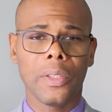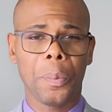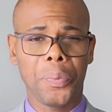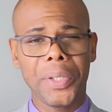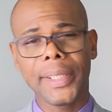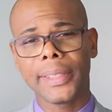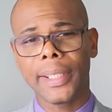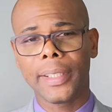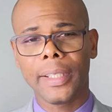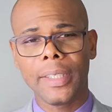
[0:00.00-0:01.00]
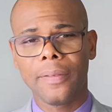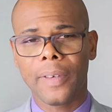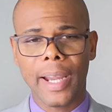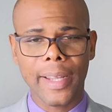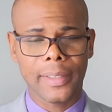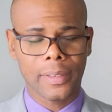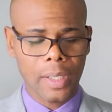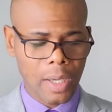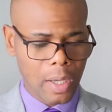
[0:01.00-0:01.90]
the priest and the Levite,